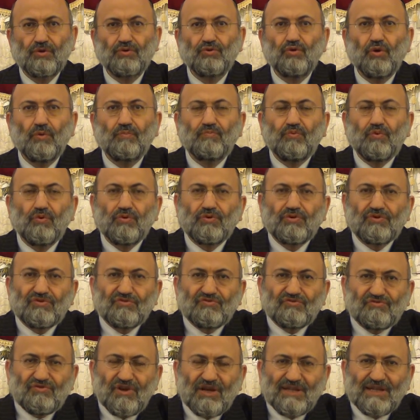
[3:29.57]
You
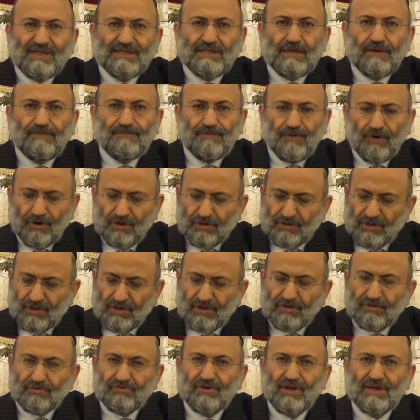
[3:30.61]
put greatest effort,
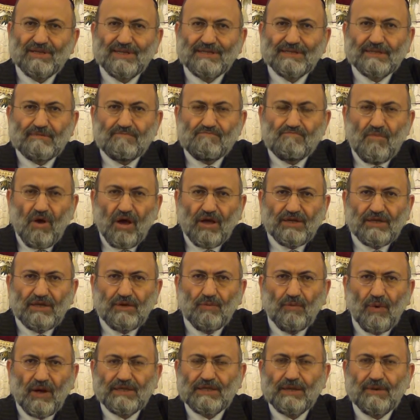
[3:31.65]
greatest money,
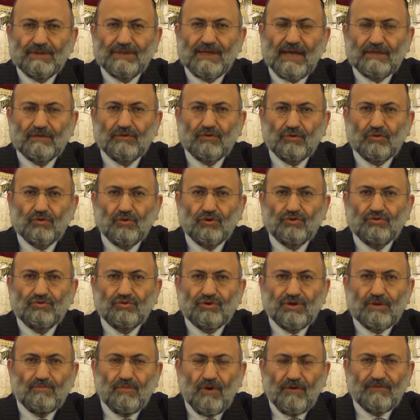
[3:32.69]
whatever that you could to
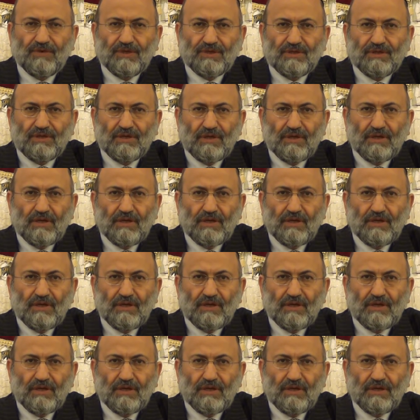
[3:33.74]
remove it.